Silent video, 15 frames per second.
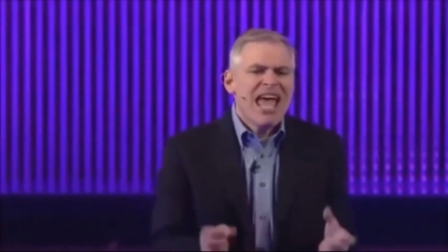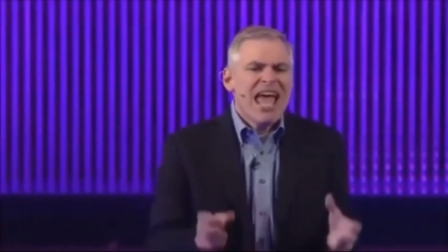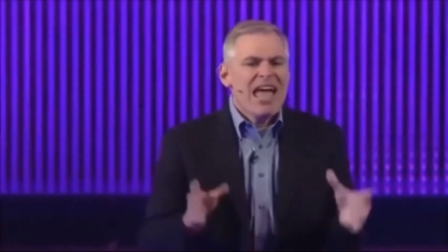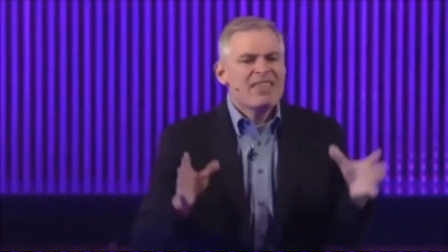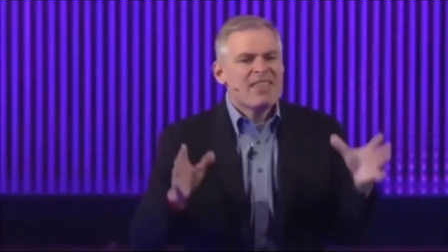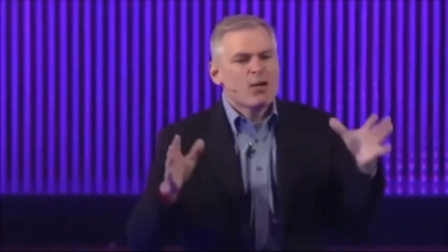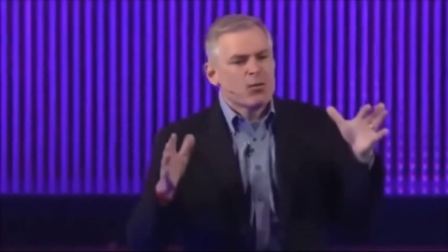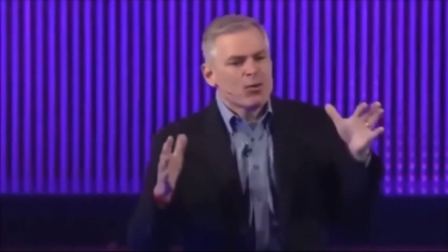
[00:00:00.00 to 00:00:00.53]

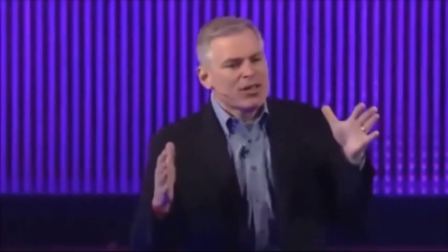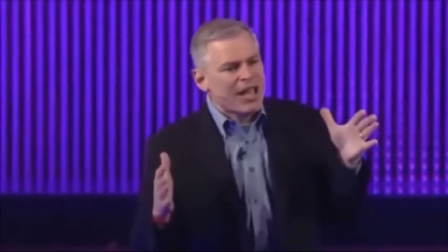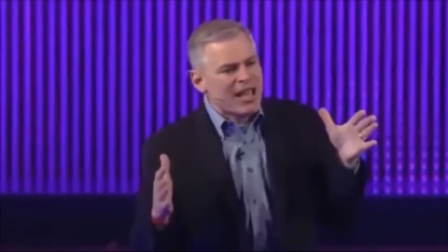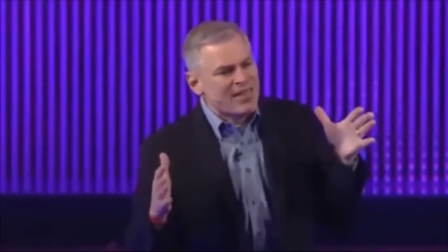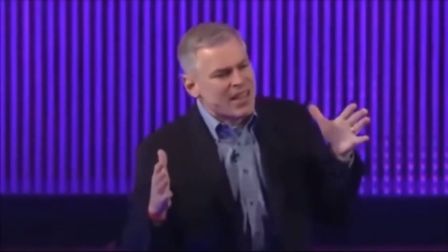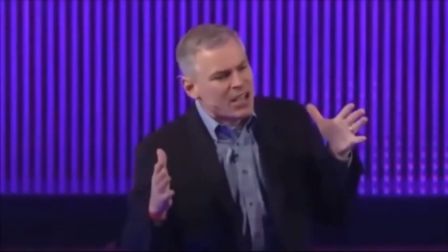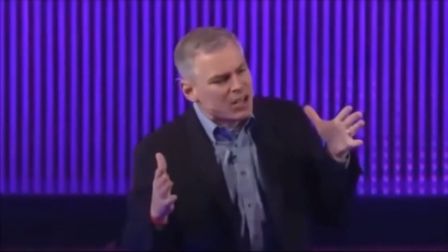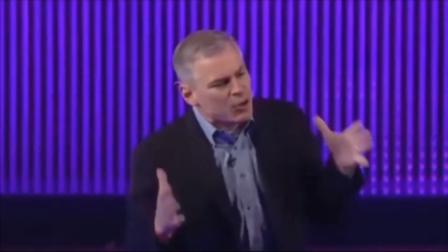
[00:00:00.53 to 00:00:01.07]
And
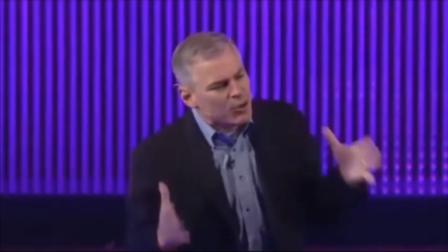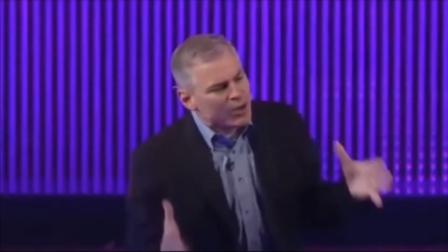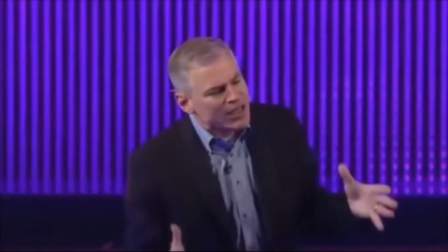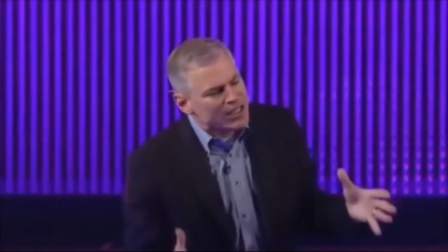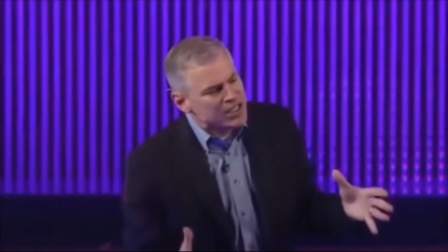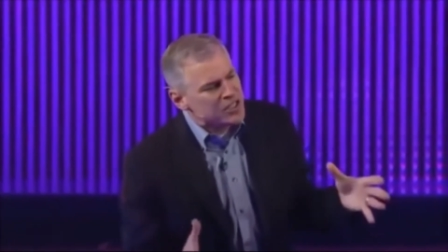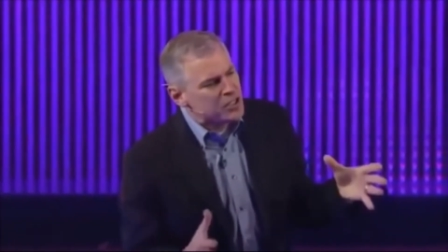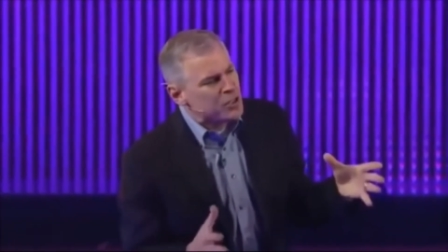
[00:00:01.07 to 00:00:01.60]
they agreed
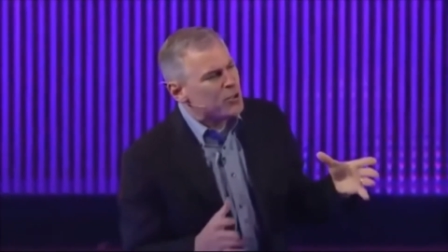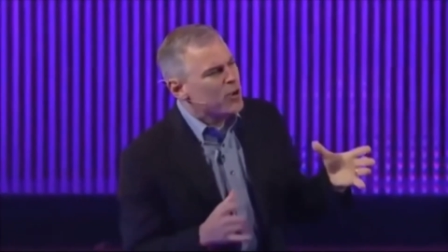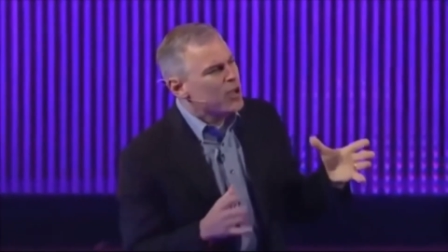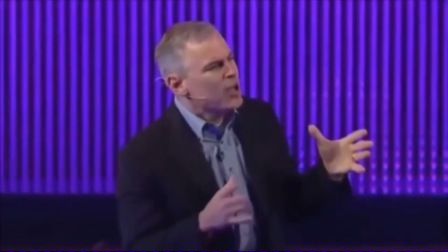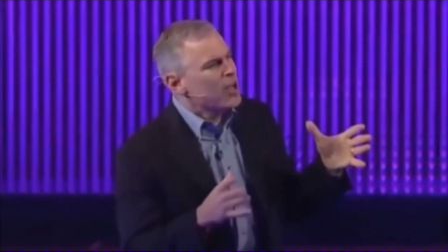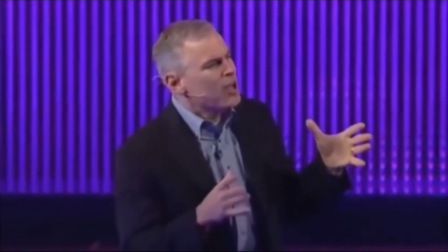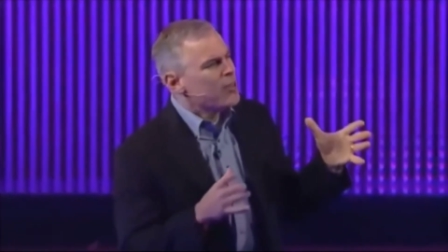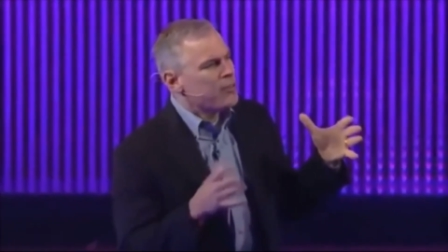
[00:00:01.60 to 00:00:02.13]
to do
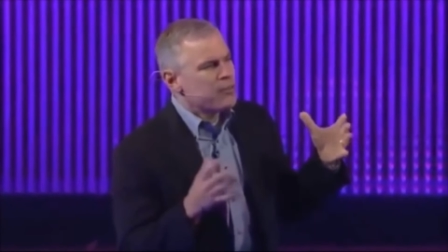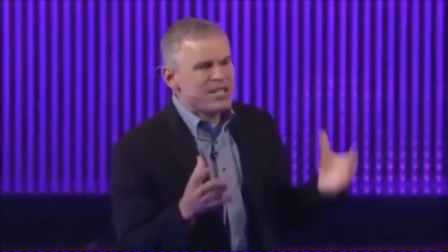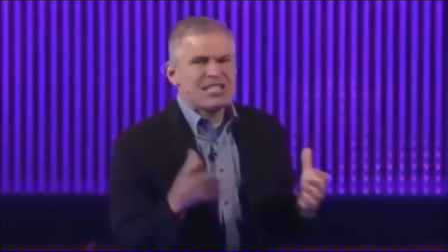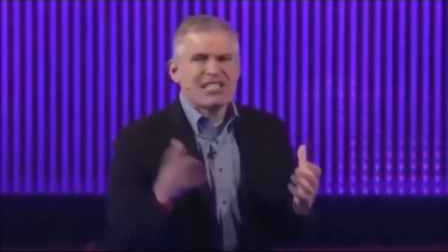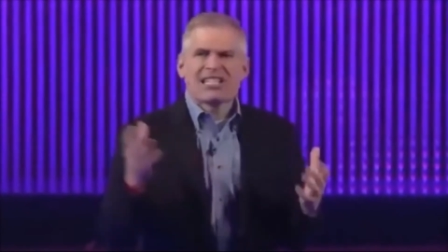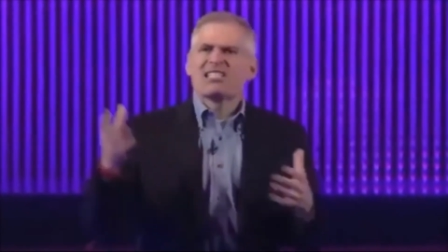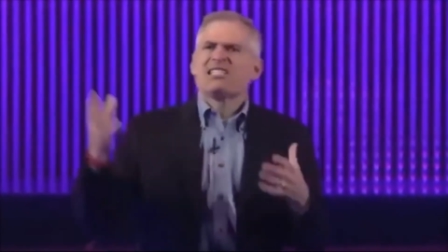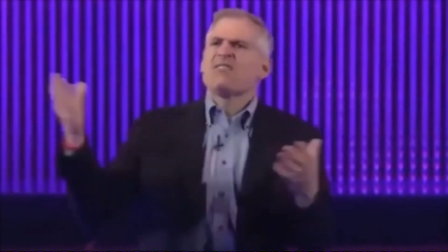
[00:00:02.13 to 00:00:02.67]

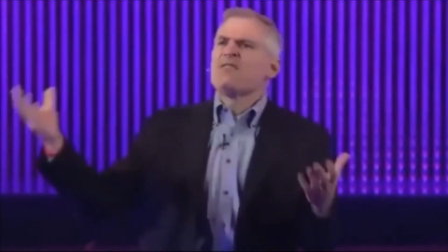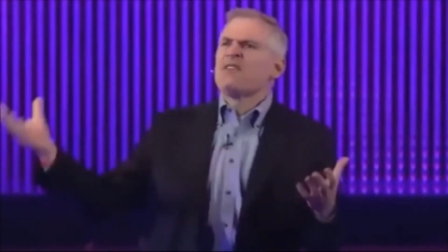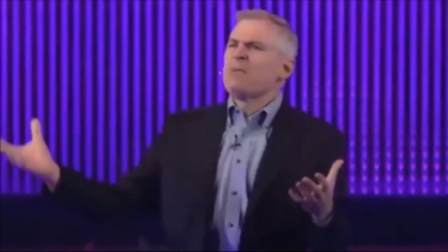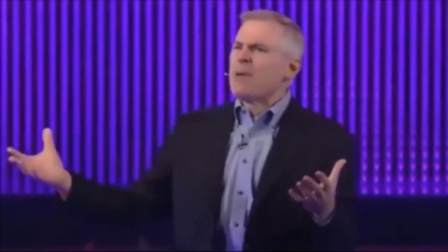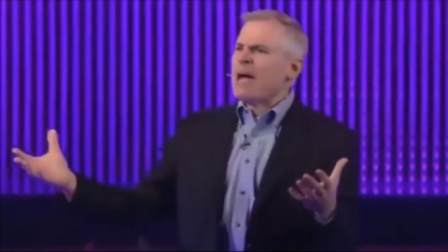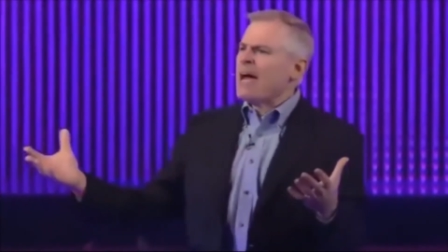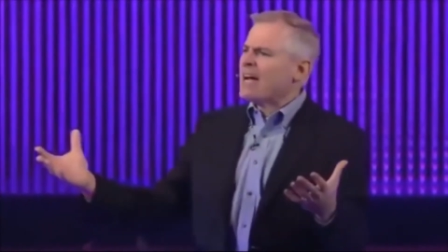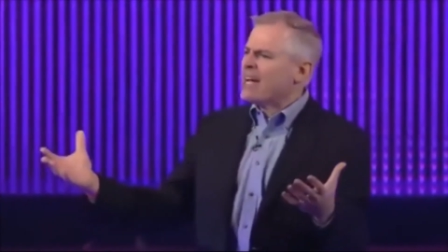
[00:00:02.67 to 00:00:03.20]
360
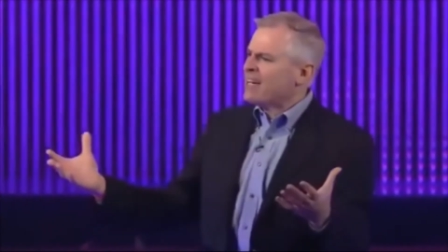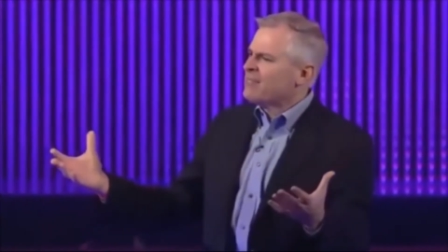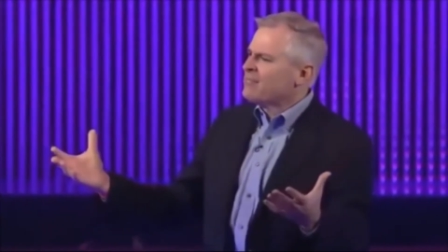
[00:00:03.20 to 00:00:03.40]
feedback,